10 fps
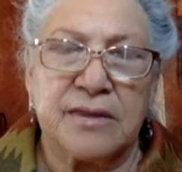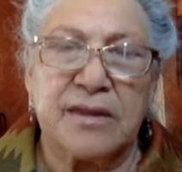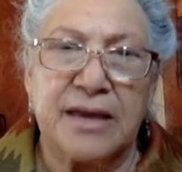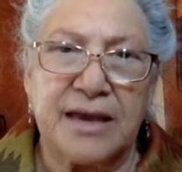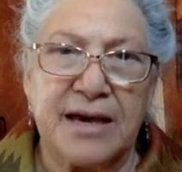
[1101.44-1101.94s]

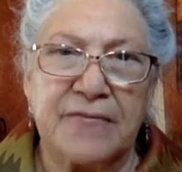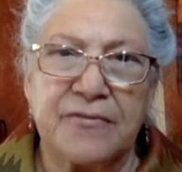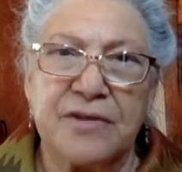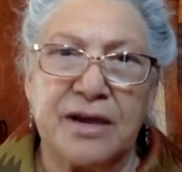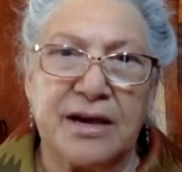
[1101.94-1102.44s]
They have
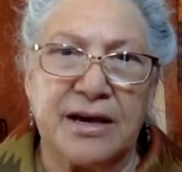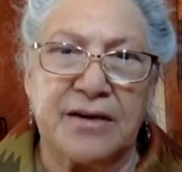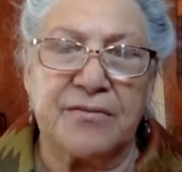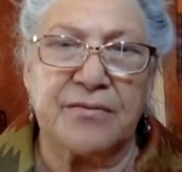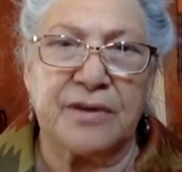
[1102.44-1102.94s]
to
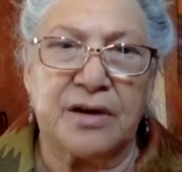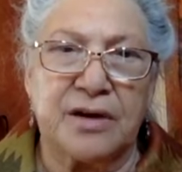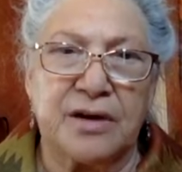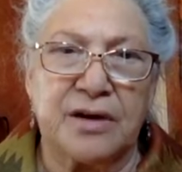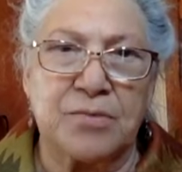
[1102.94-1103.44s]
have a
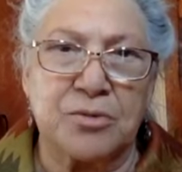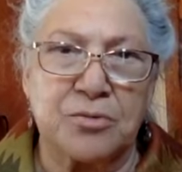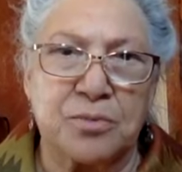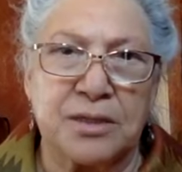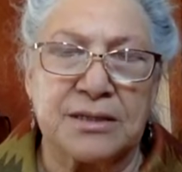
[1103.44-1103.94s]
proper
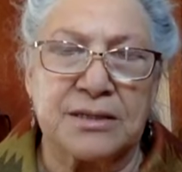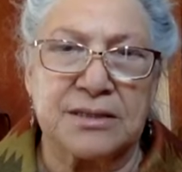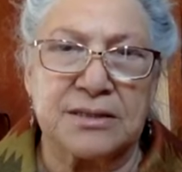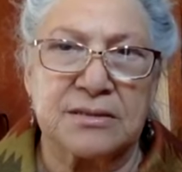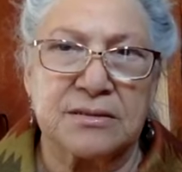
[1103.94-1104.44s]
place,